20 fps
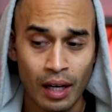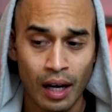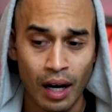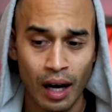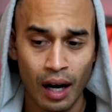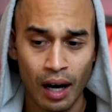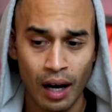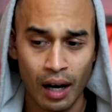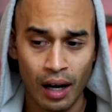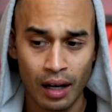
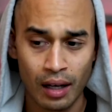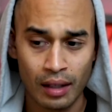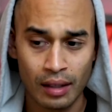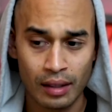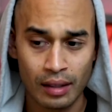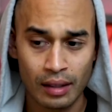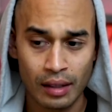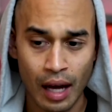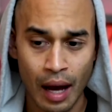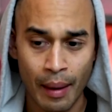
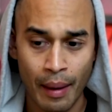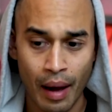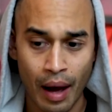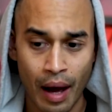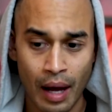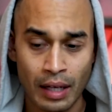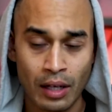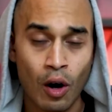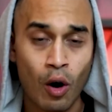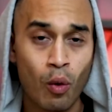
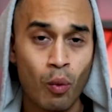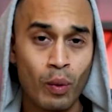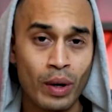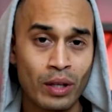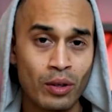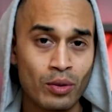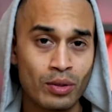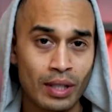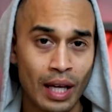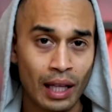I know
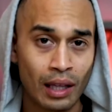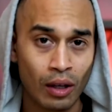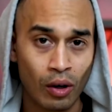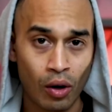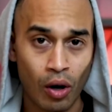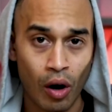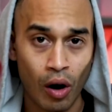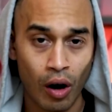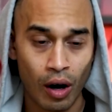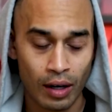when you say
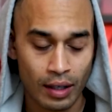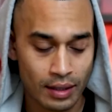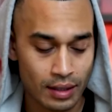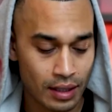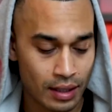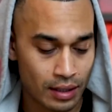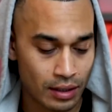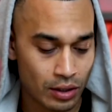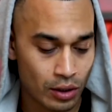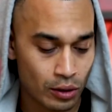local artist,
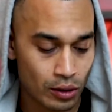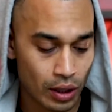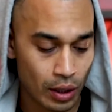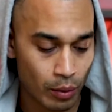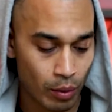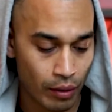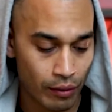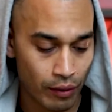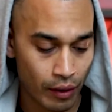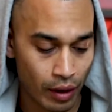it's usually
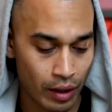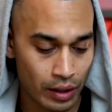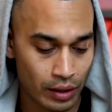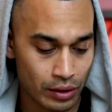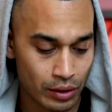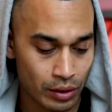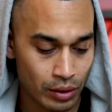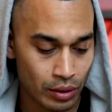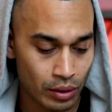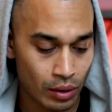referring
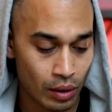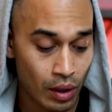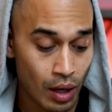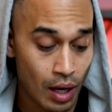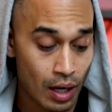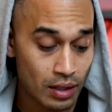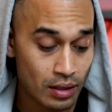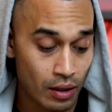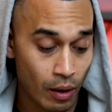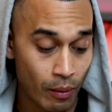to
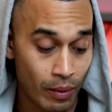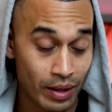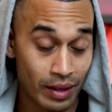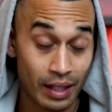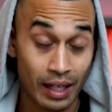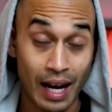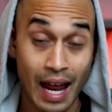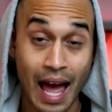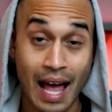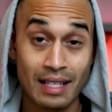someone
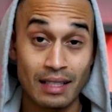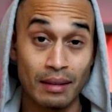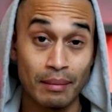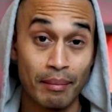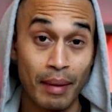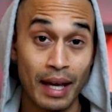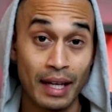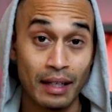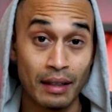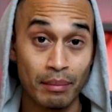that hasn't
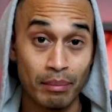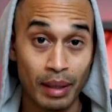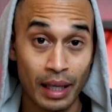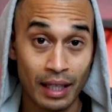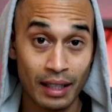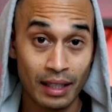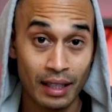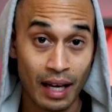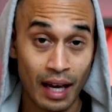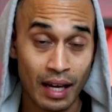made it
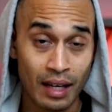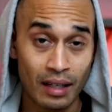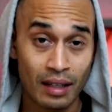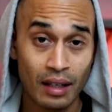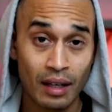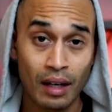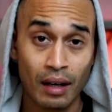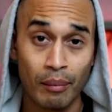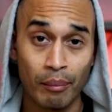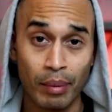big yet.
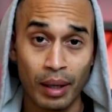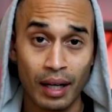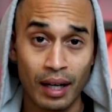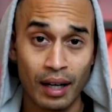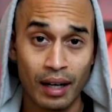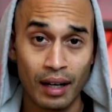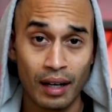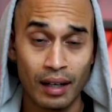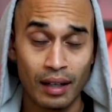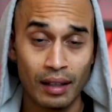
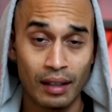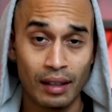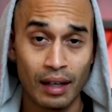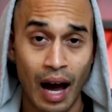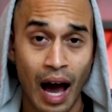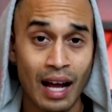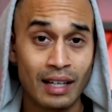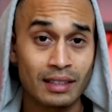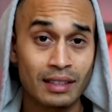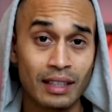But
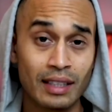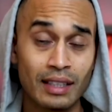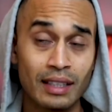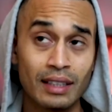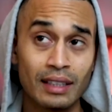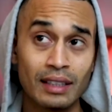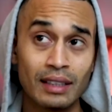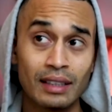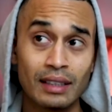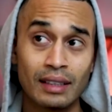
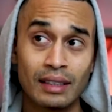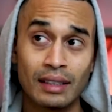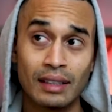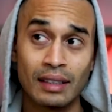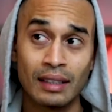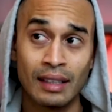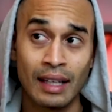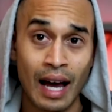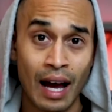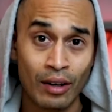honestly,
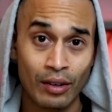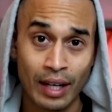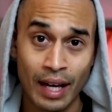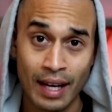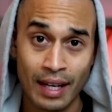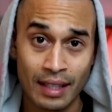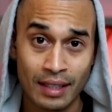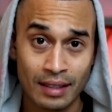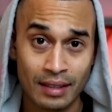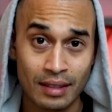
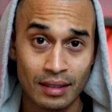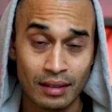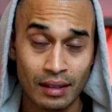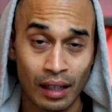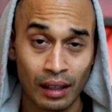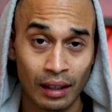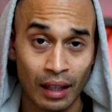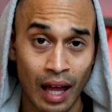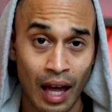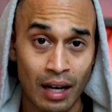nowadays,
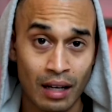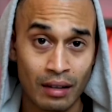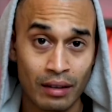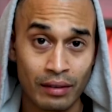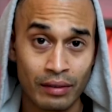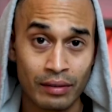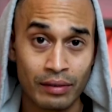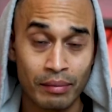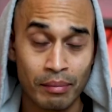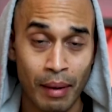a lot
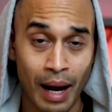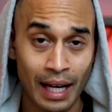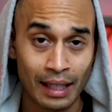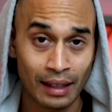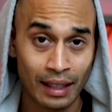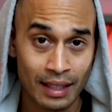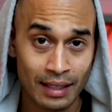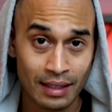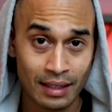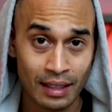of my
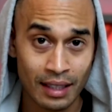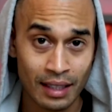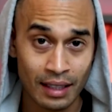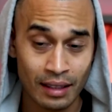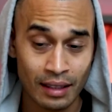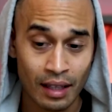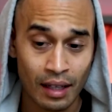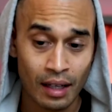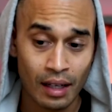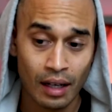
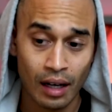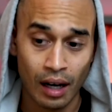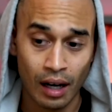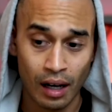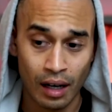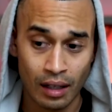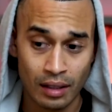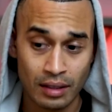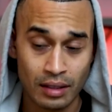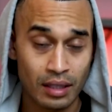listening
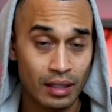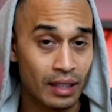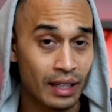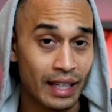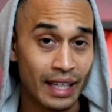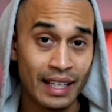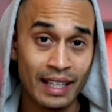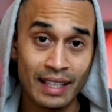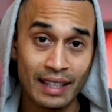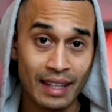to
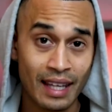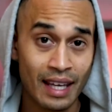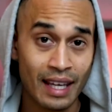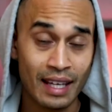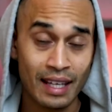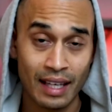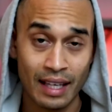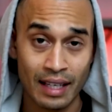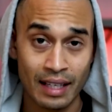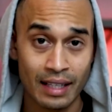
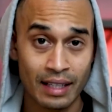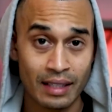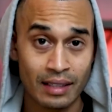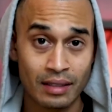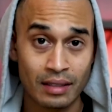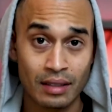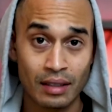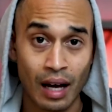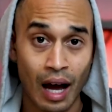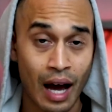anything
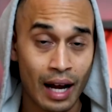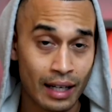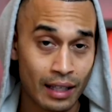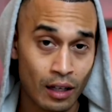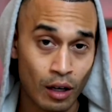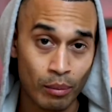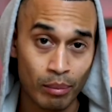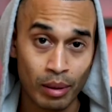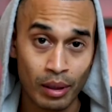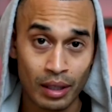is
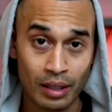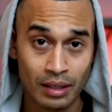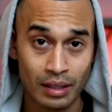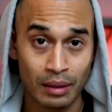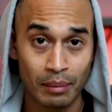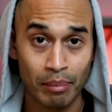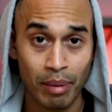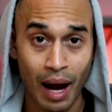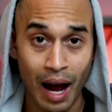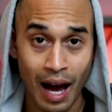audiobooks
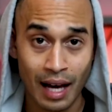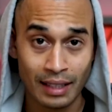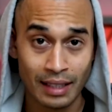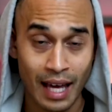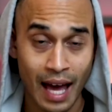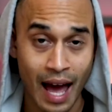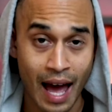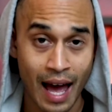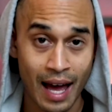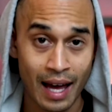and
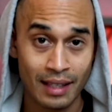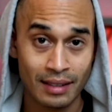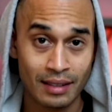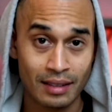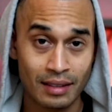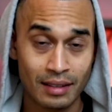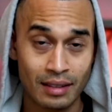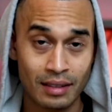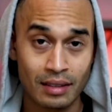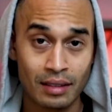
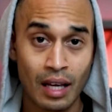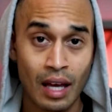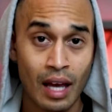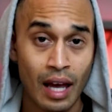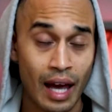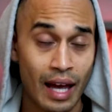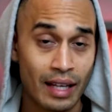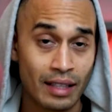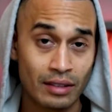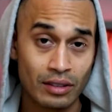podcasts
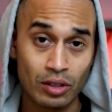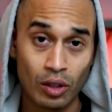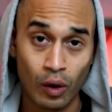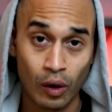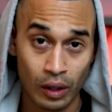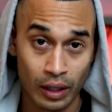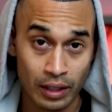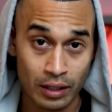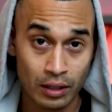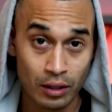and so
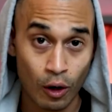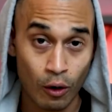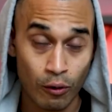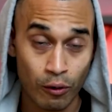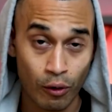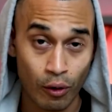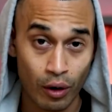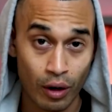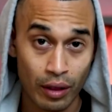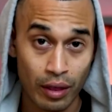on and so
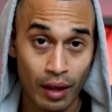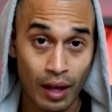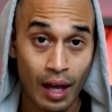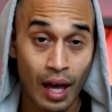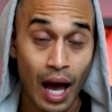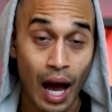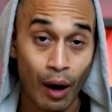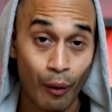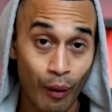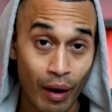forth.
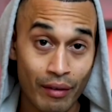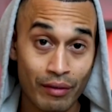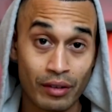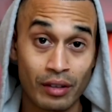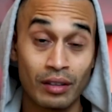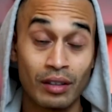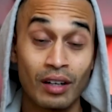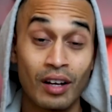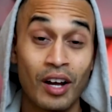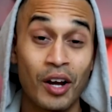
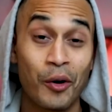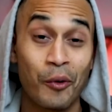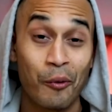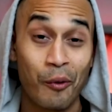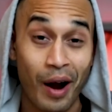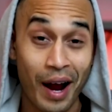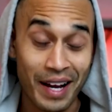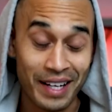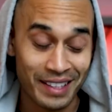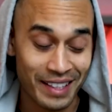However,
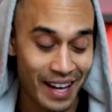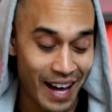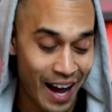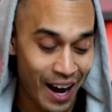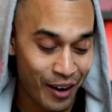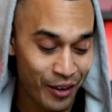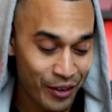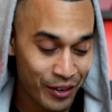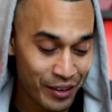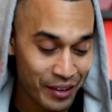right
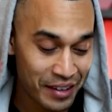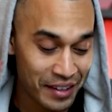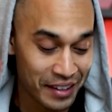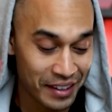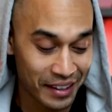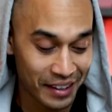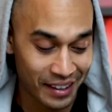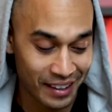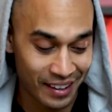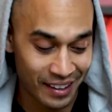now,
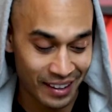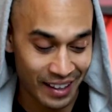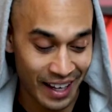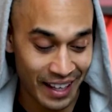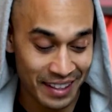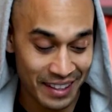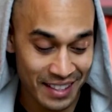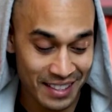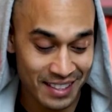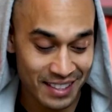
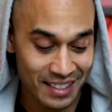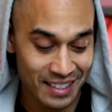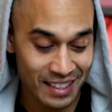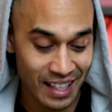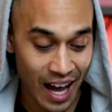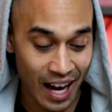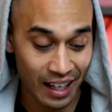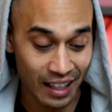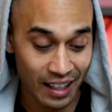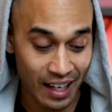and this is
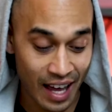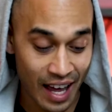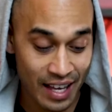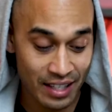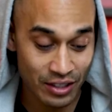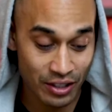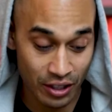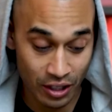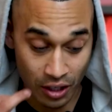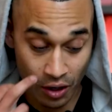not going to
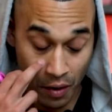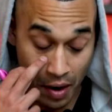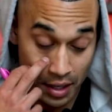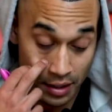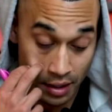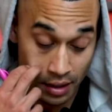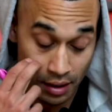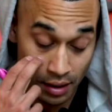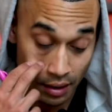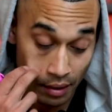answer your
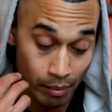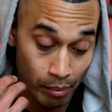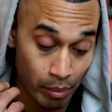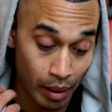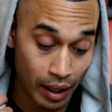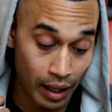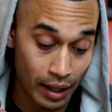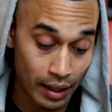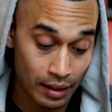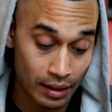question,
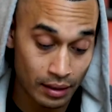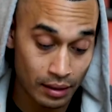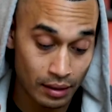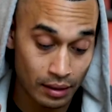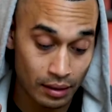but